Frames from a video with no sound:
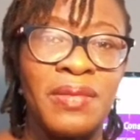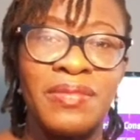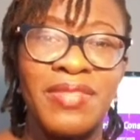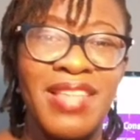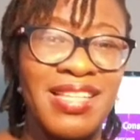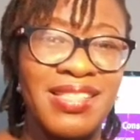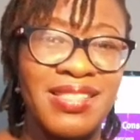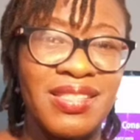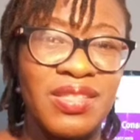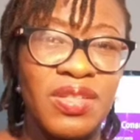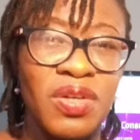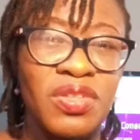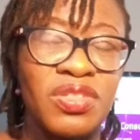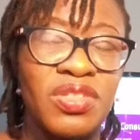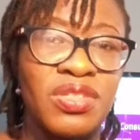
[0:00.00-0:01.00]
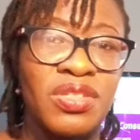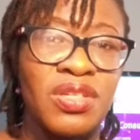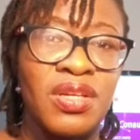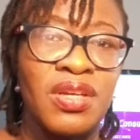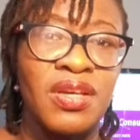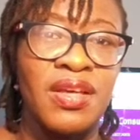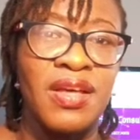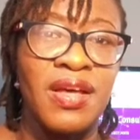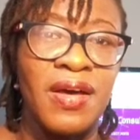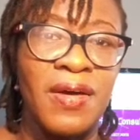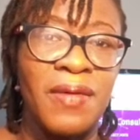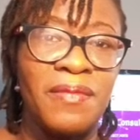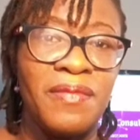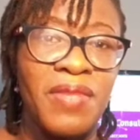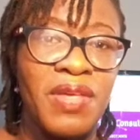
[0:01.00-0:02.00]
That's not
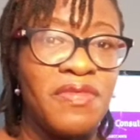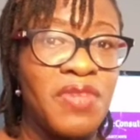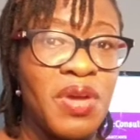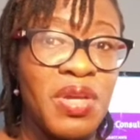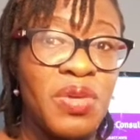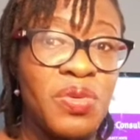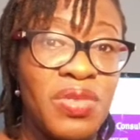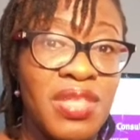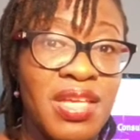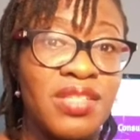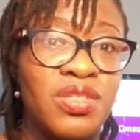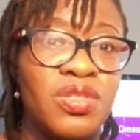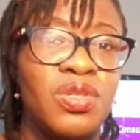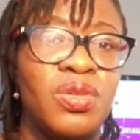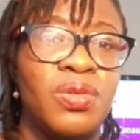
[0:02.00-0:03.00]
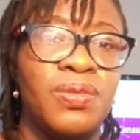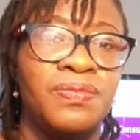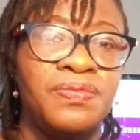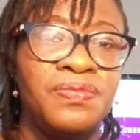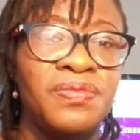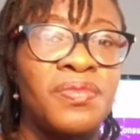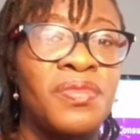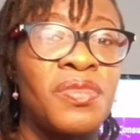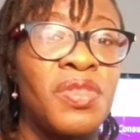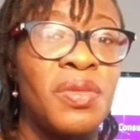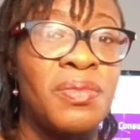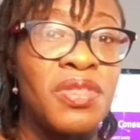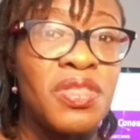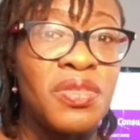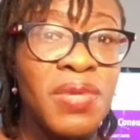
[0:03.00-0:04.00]
a very good thing to do.
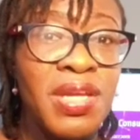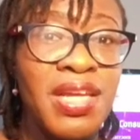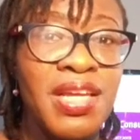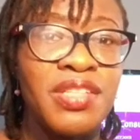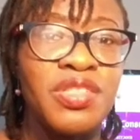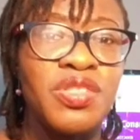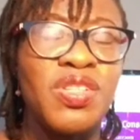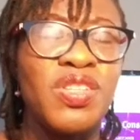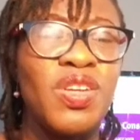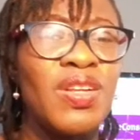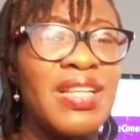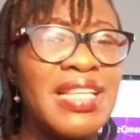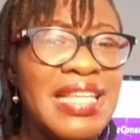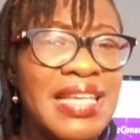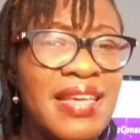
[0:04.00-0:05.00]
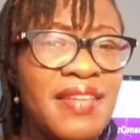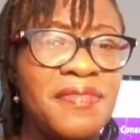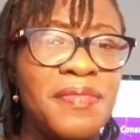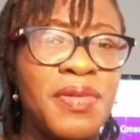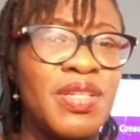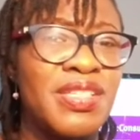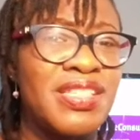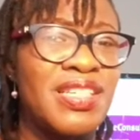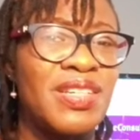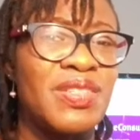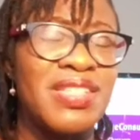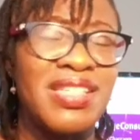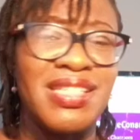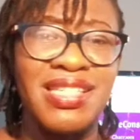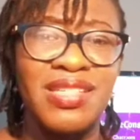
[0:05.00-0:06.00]
Number three, do not leave personal
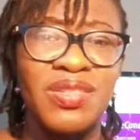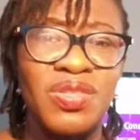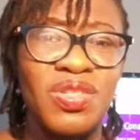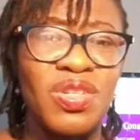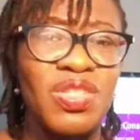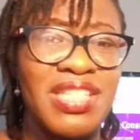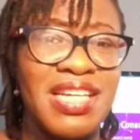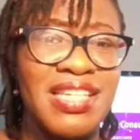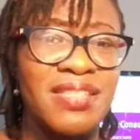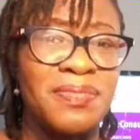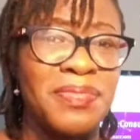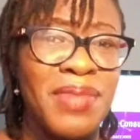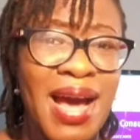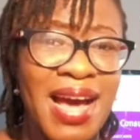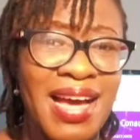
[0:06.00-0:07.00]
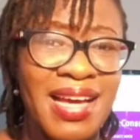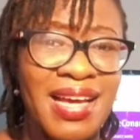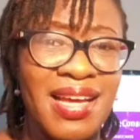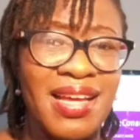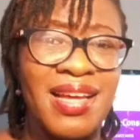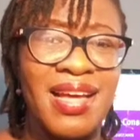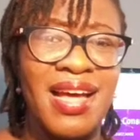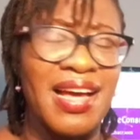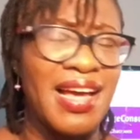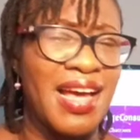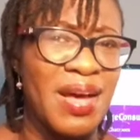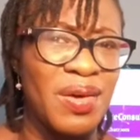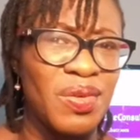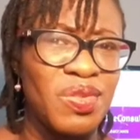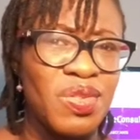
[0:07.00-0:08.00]
details such as bank
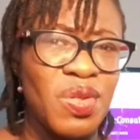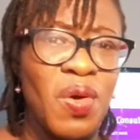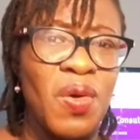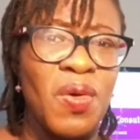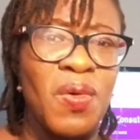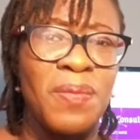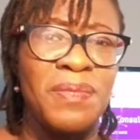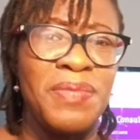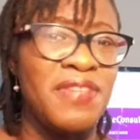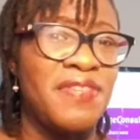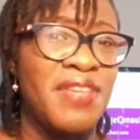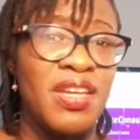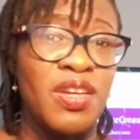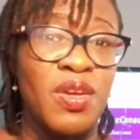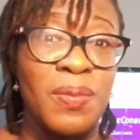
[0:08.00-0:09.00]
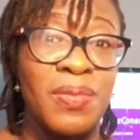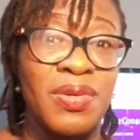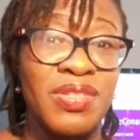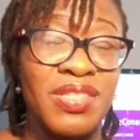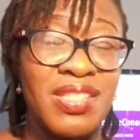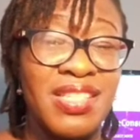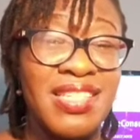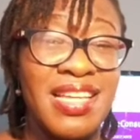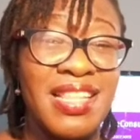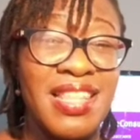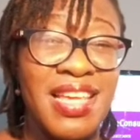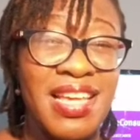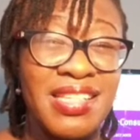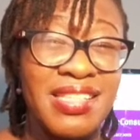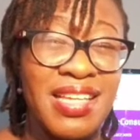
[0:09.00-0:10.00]
accounts or BVN numbers. These are
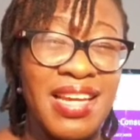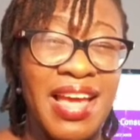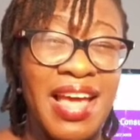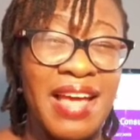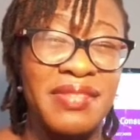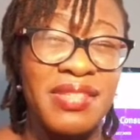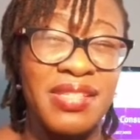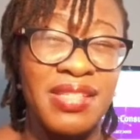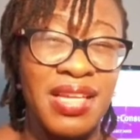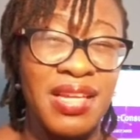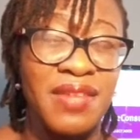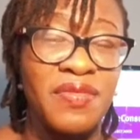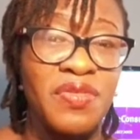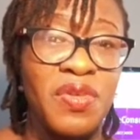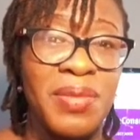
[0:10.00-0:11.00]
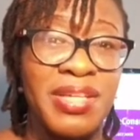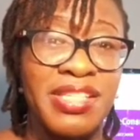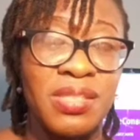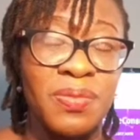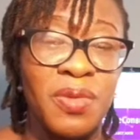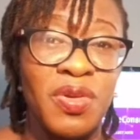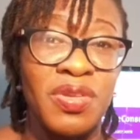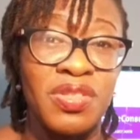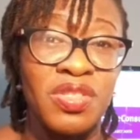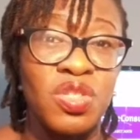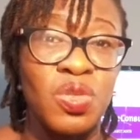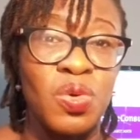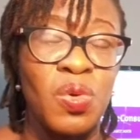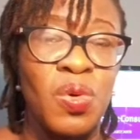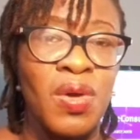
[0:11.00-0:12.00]
things that I have seen from experience, so